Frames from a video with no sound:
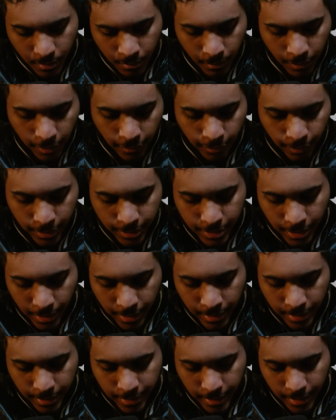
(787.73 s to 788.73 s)
But if we're
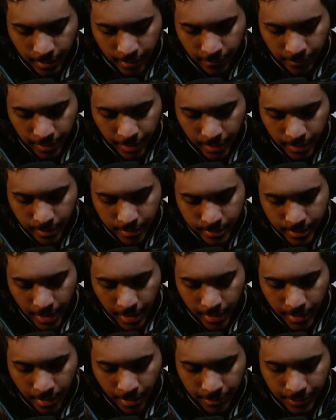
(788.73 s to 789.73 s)
starting to think of like
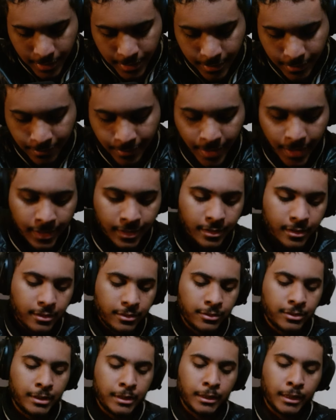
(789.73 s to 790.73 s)
taking out this event,
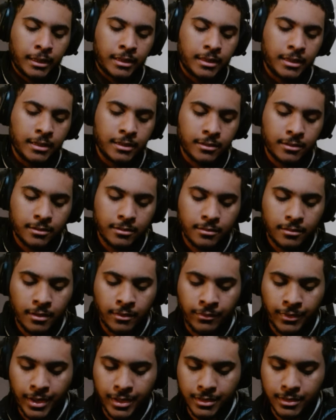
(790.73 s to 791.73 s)
these
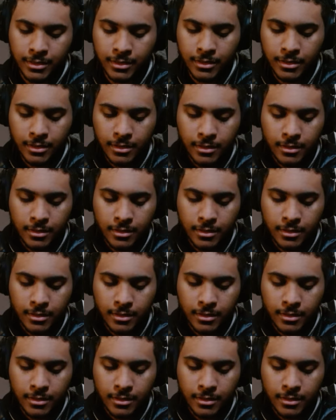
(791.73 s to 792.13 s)
events,